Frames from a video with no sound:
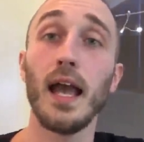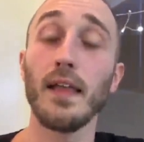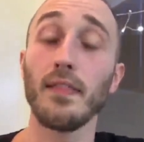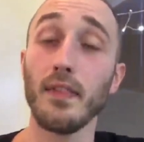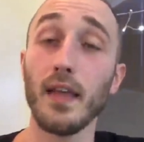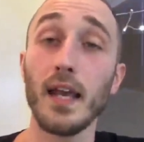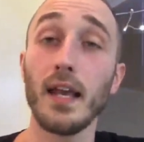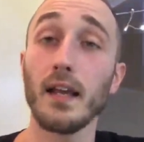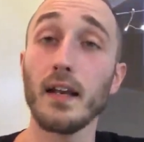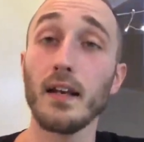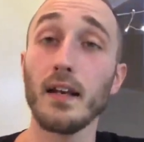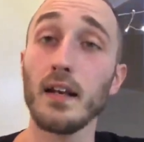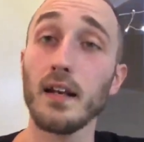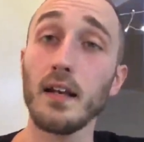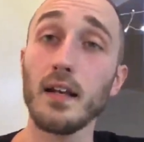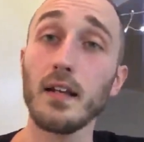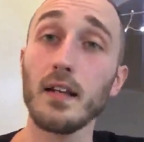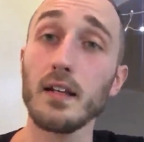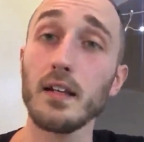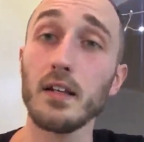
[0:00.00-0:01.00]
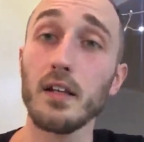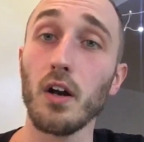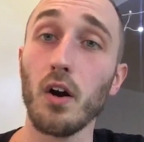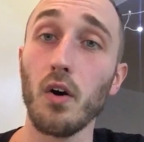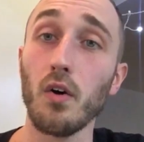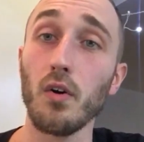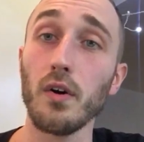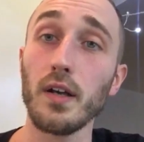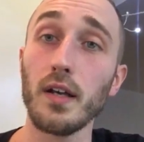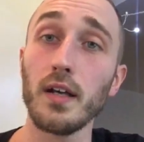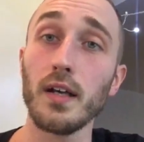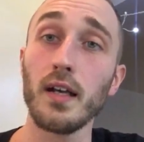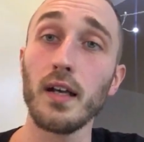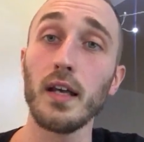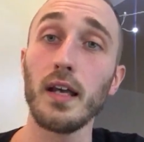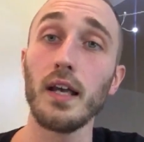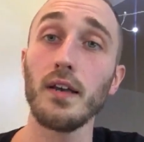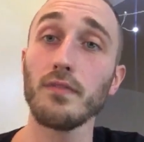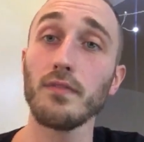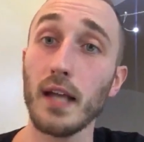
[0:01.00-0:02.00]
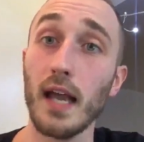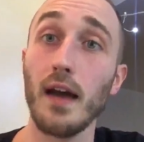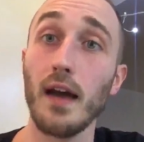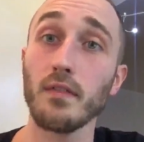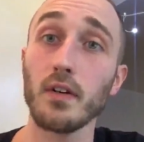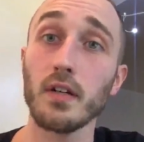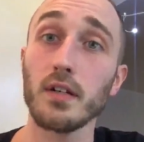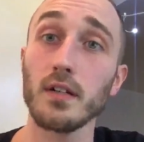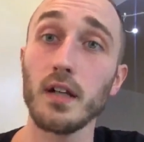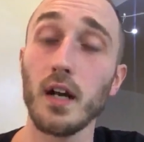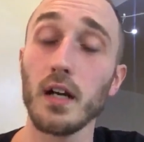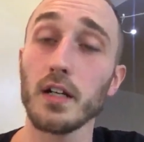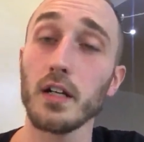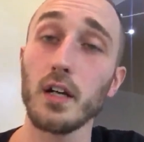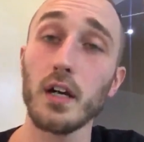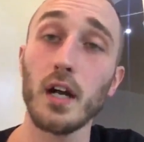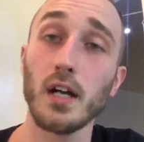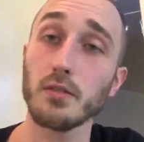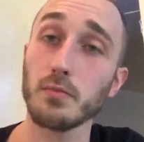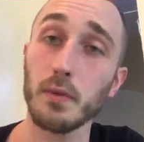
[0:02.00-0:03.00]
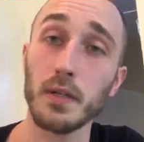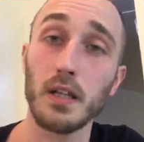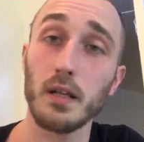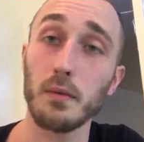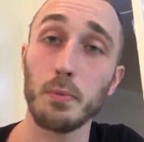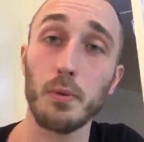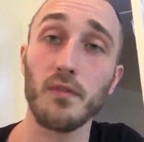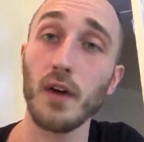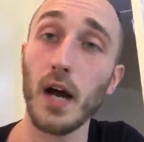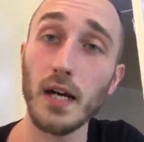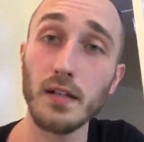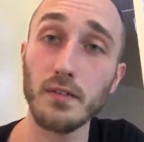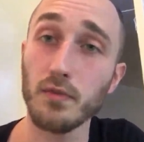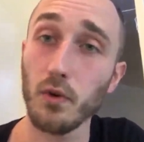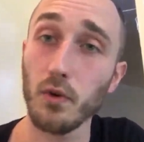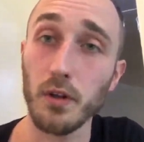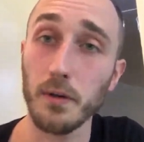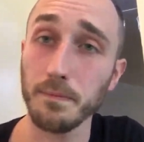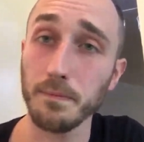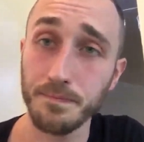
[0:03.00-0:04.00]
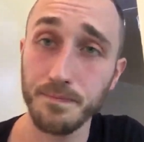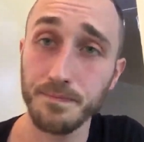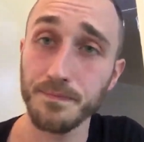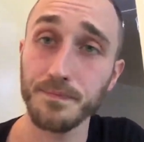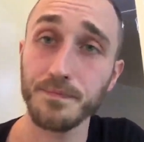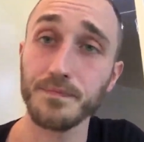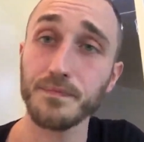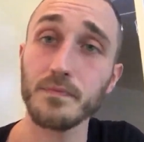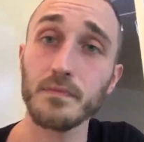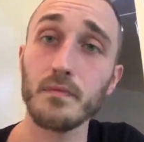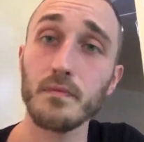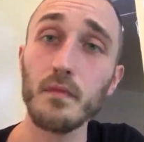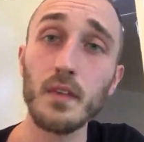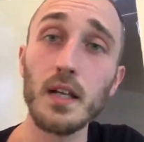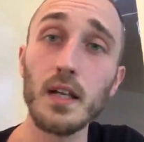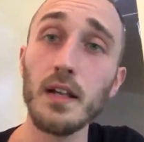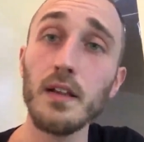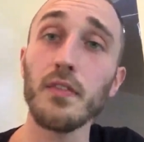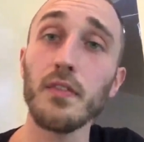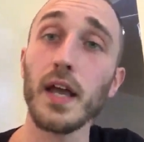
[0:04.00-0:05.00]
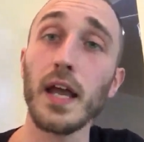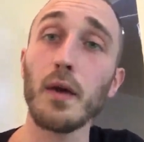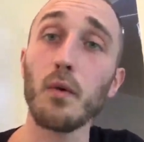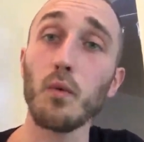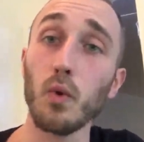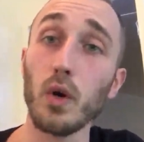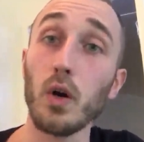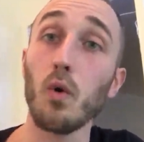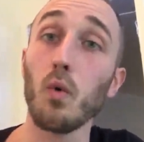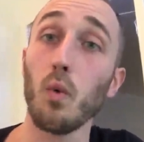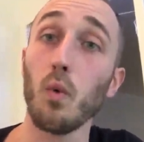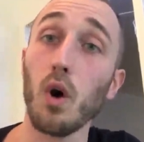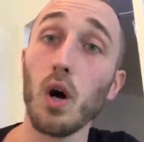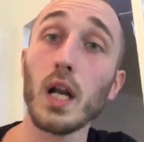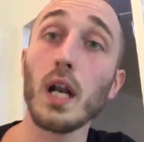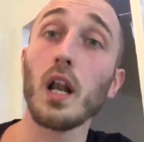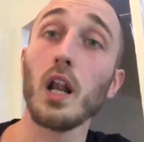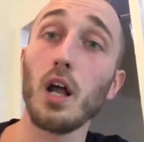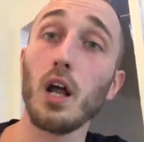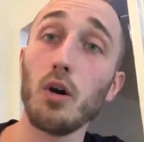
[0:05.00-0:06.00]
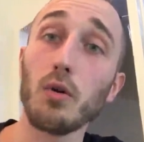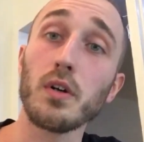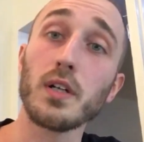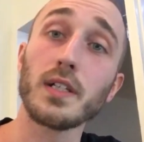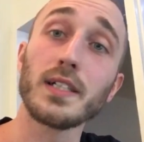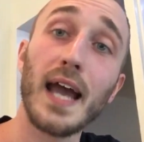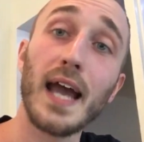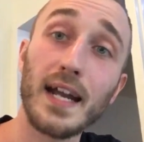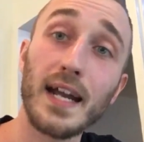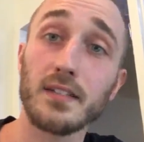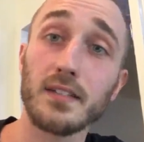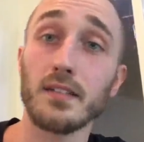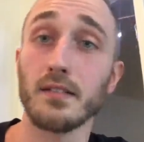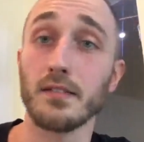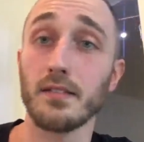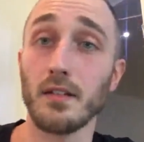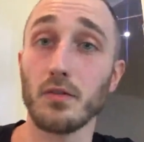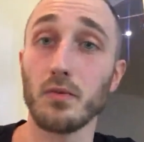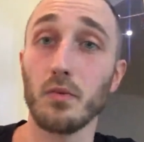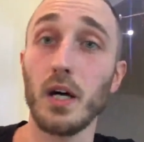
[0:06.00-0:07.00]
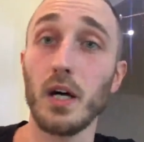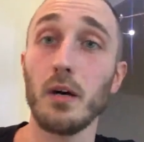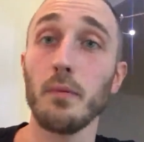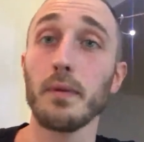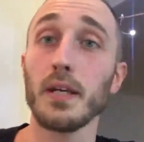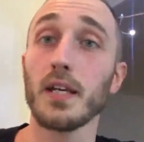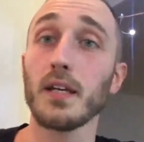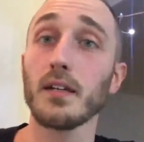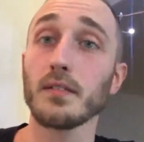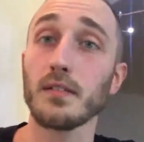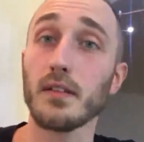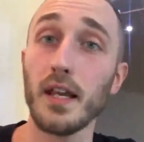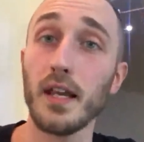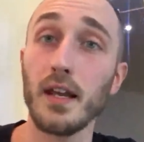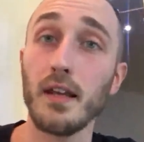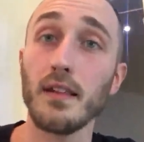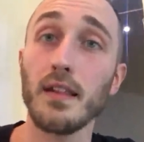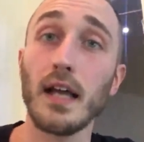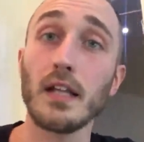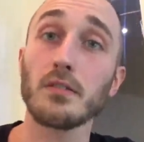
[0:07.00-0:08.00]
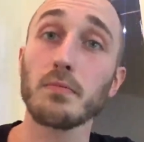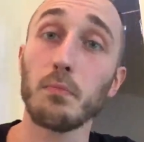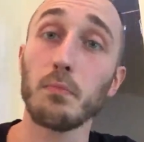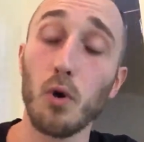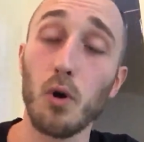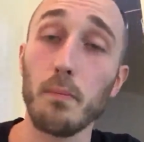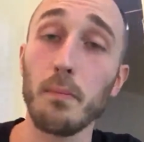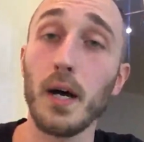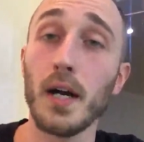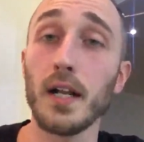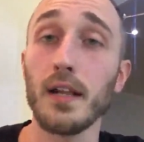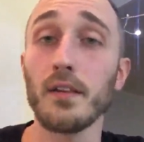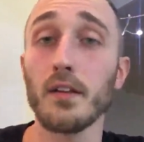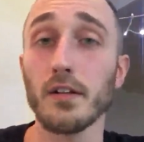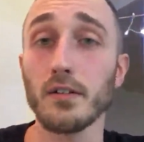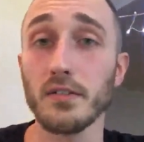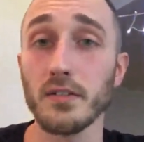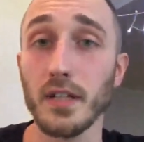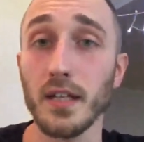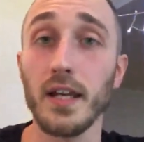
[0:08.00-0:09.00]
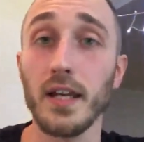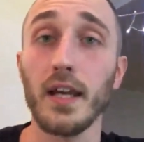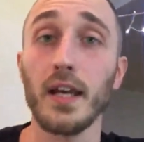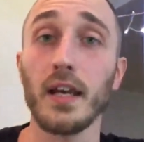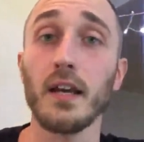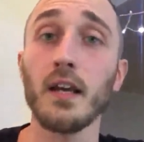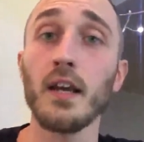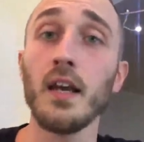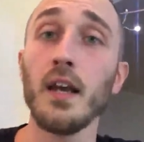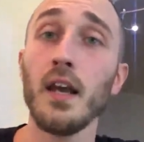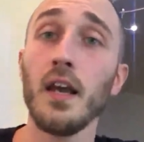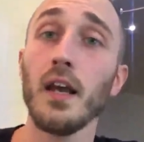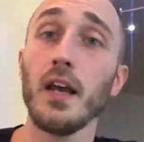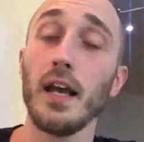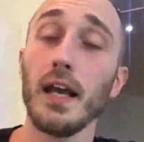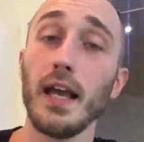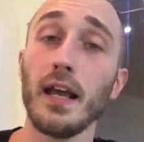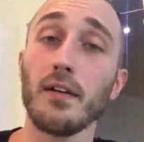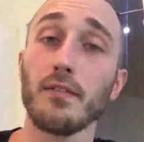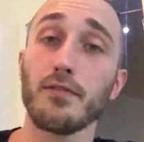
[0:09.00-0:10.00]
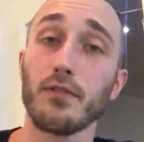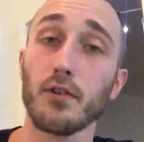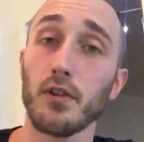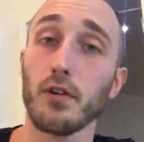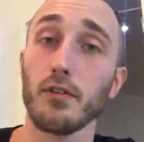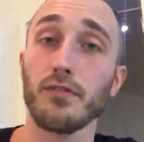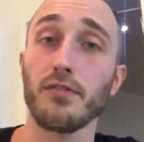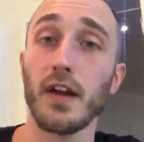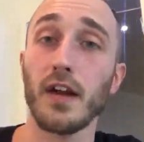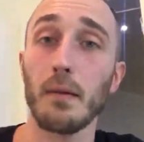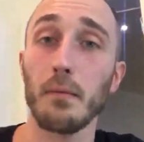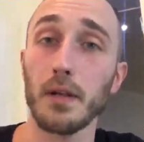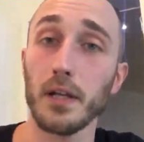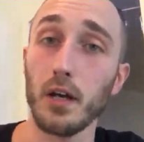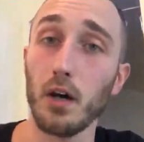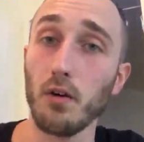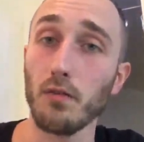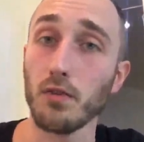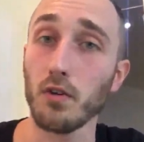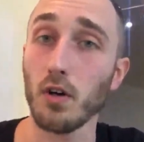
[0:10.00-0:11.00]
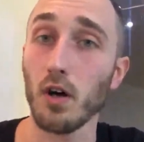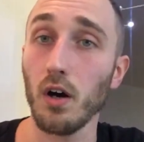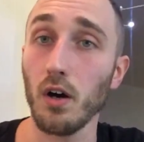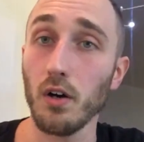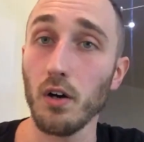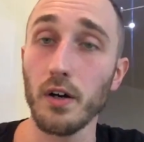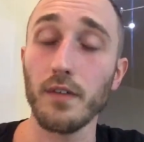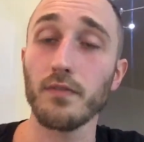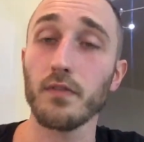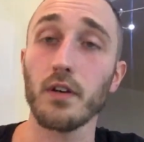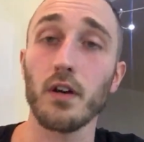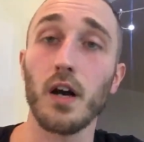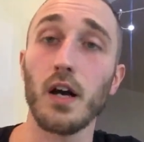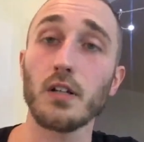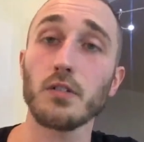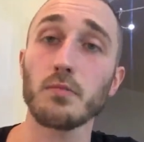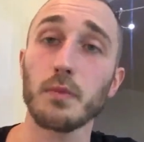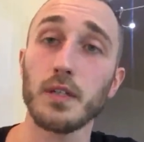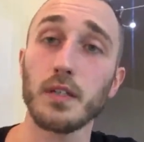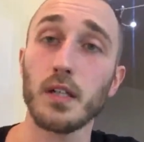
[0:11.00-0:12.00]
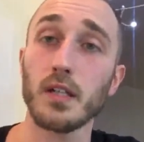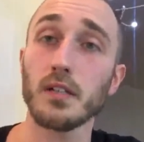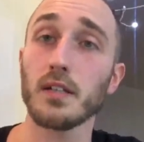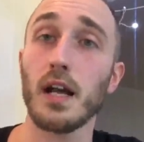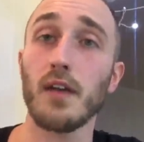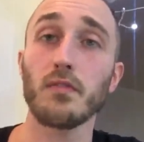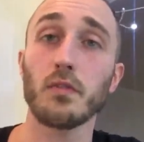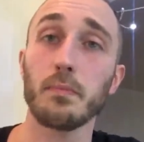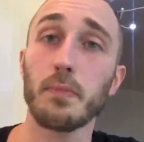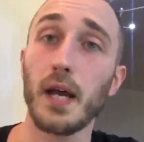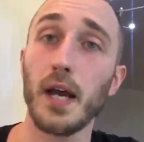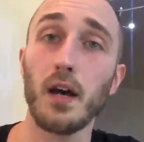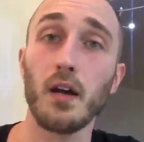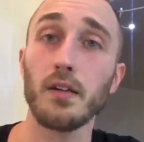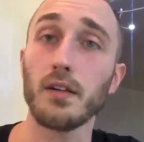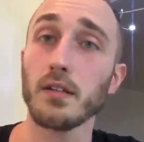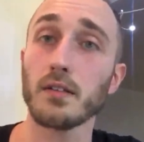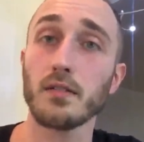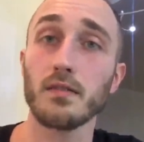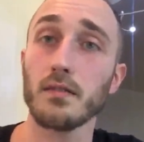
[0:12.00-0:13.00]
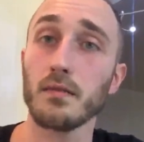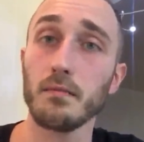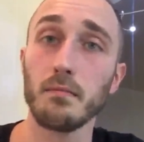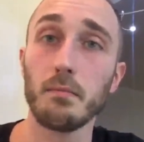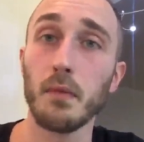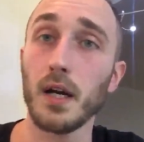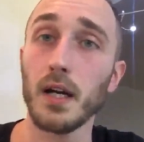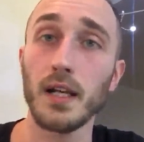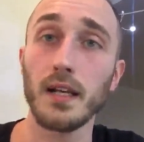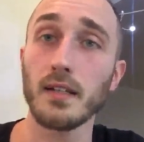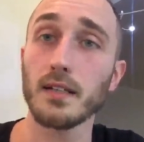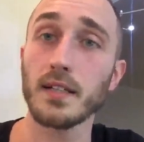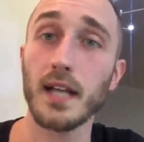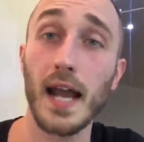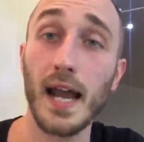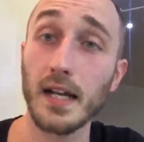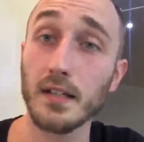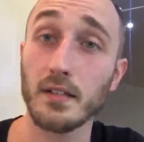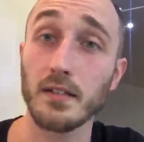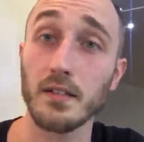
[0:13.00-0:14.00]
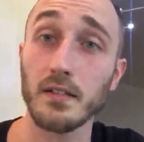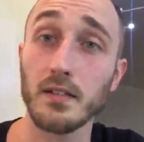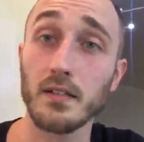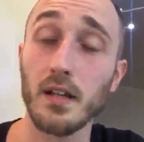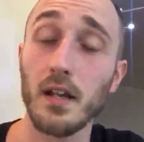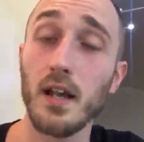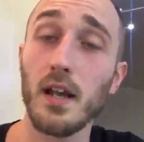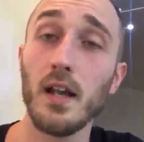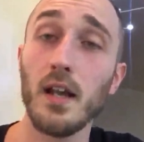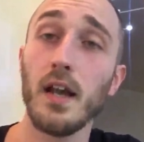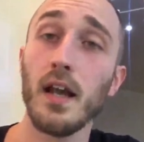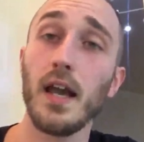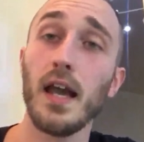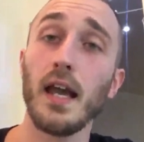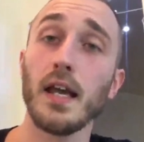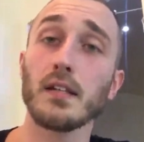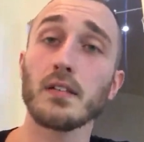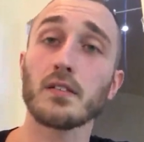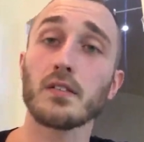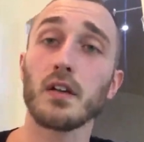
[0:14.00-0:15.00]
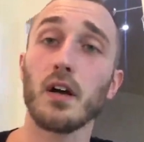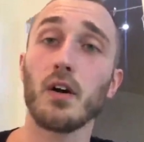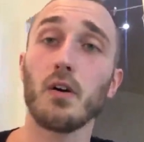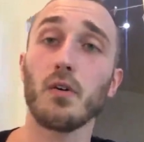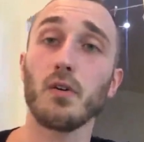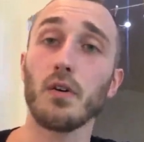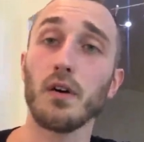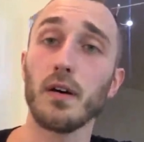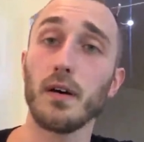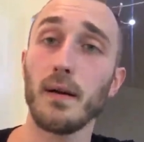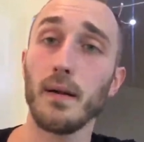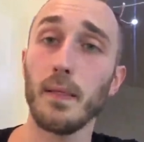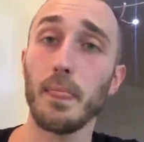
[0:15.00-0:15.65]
And then, if they have a good husband that provides for them, they will want lower taxes as well, because then that's more money they're seeing for their family overall if their husband doesn't have to pay all this money in taxes. And so